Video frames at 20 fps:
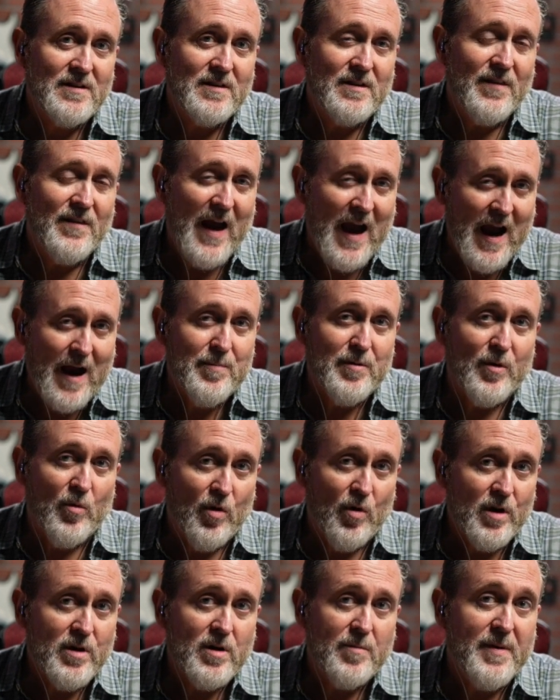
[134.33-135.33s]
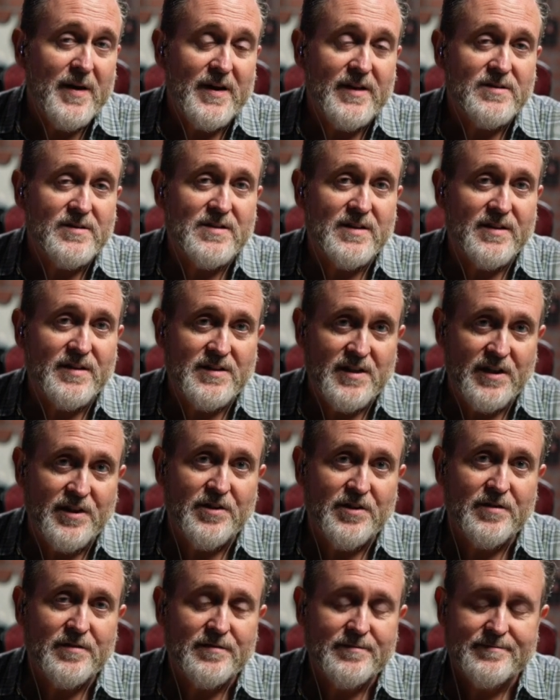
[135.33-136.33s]
The hybrid work debates
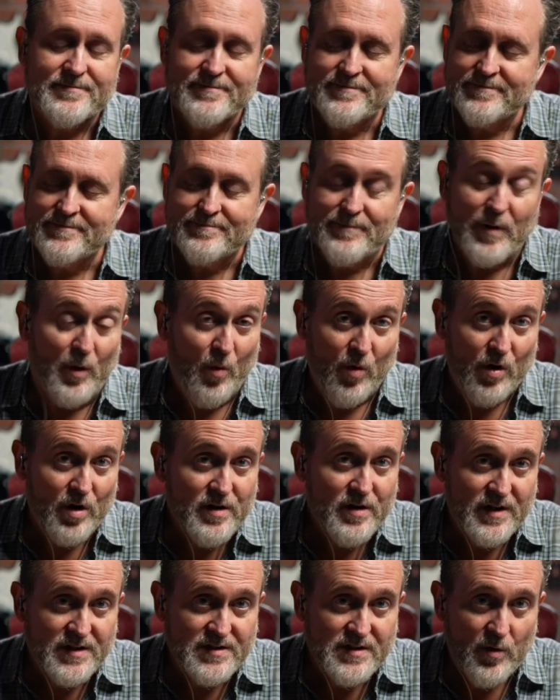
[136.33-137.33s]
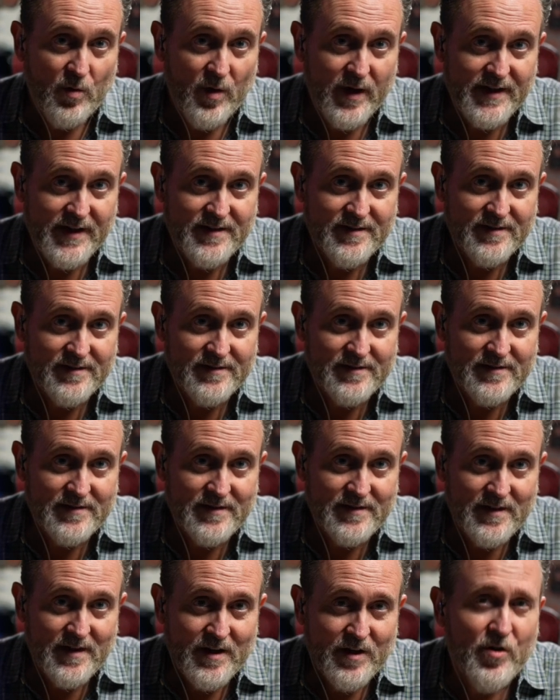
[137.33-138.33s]
continue, but work doesn't wait.
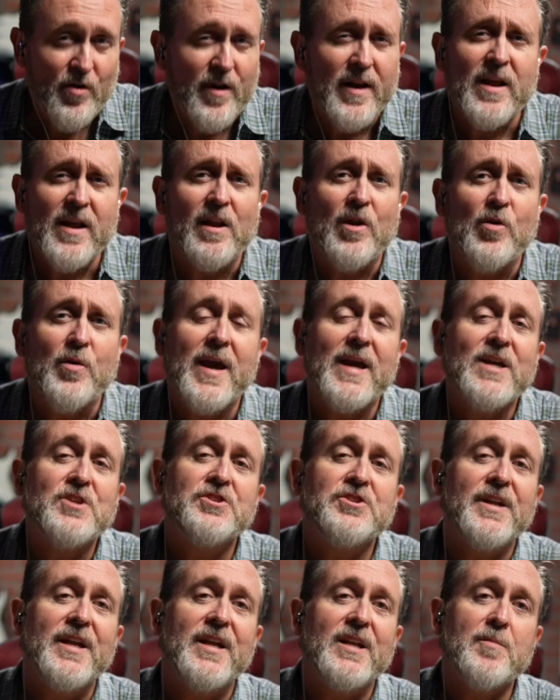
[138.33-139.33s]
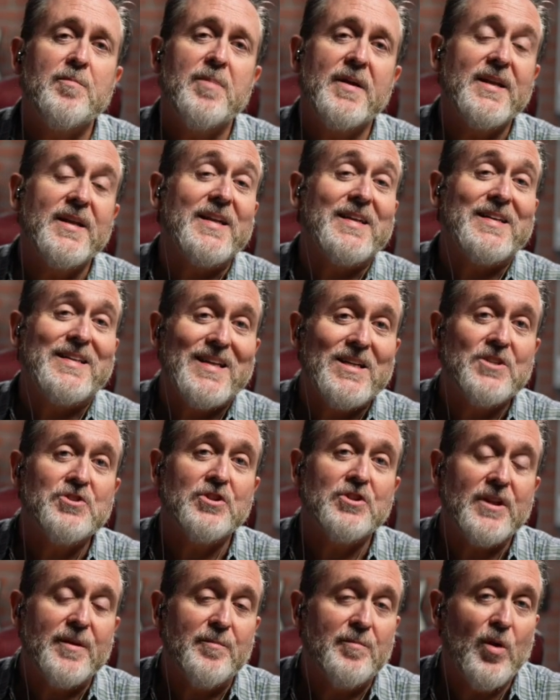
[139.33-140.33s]
Creating a location independent
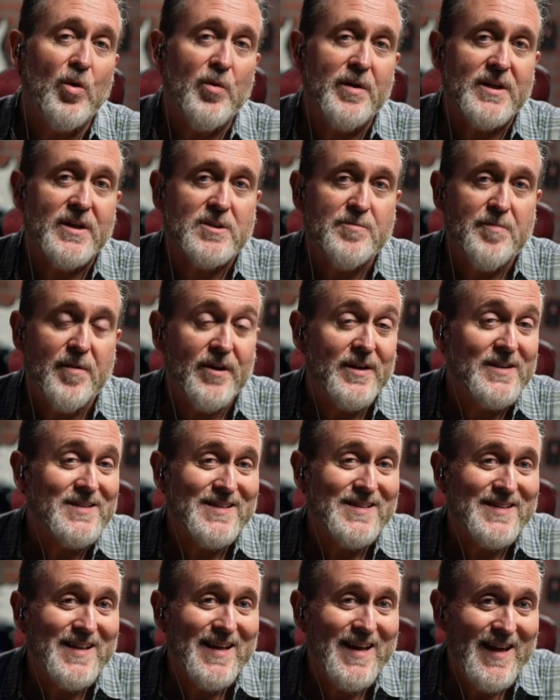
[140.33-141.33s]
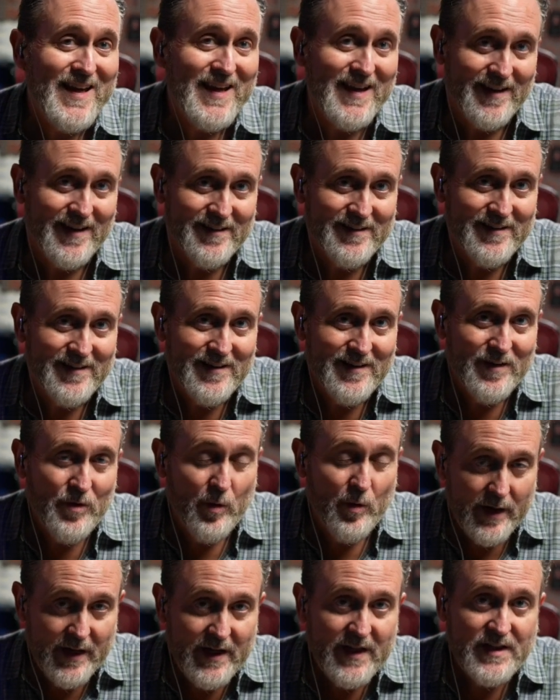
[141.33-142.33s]
digital employee experience is key.
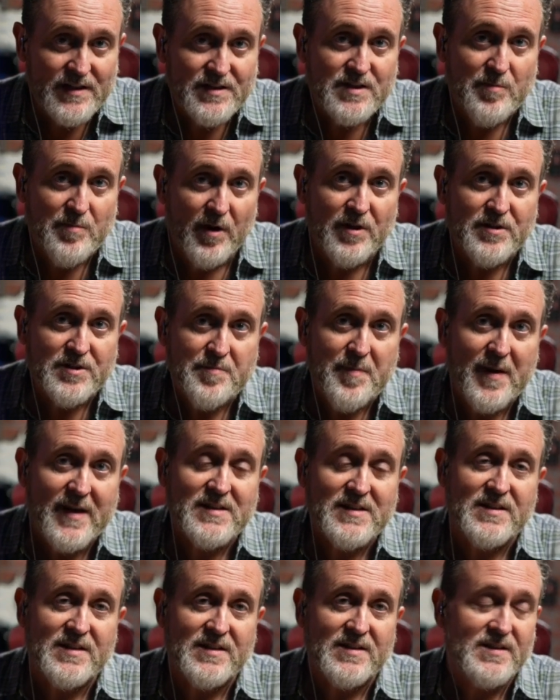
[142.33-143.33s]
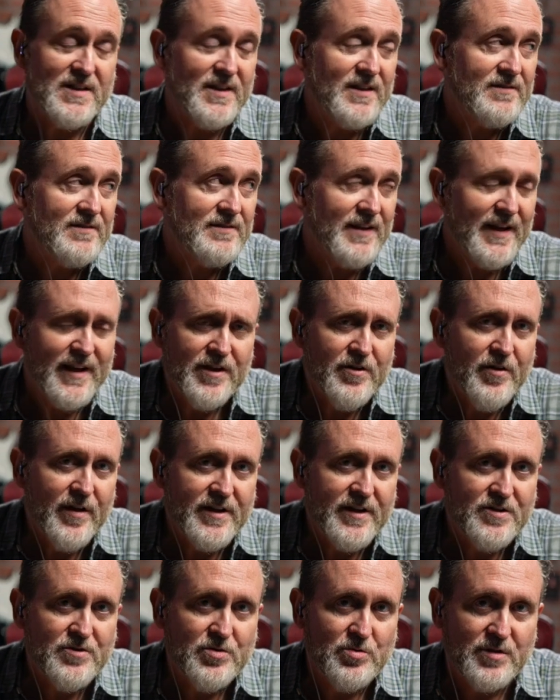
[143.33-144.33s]
We need smart spaces and
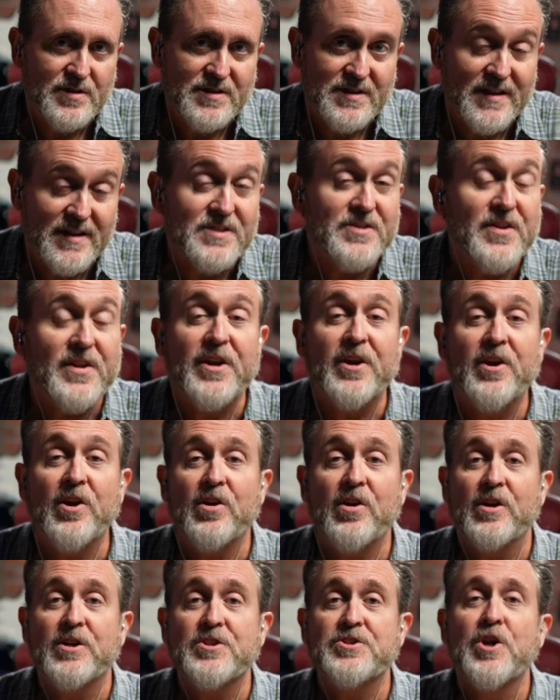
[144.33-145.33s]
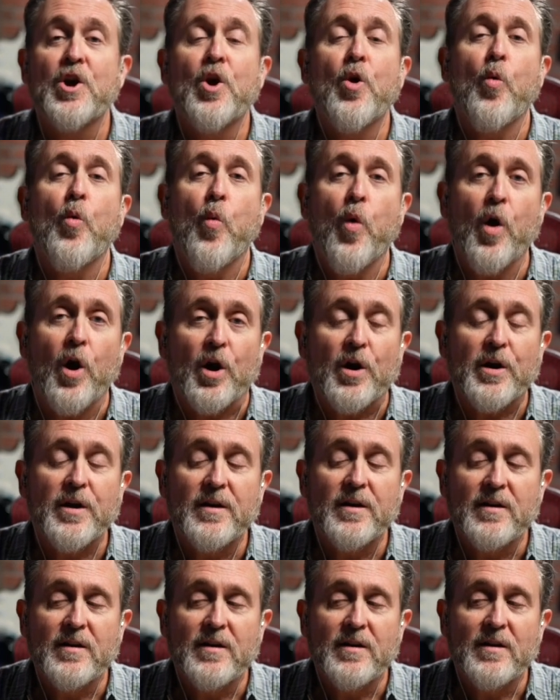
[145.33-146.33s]
integrated tool sets that encourage work
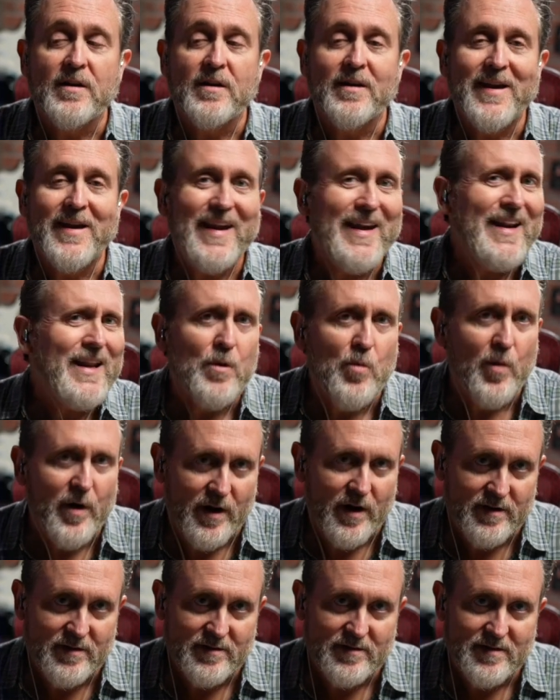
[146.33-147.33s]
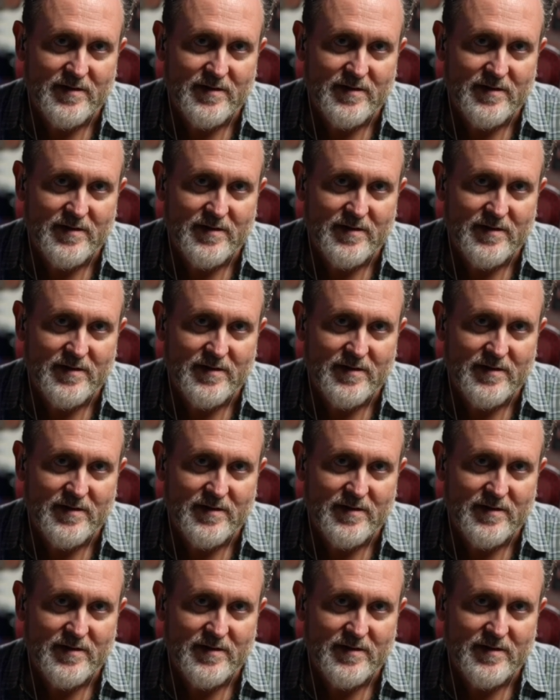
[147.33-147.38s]
anywhere.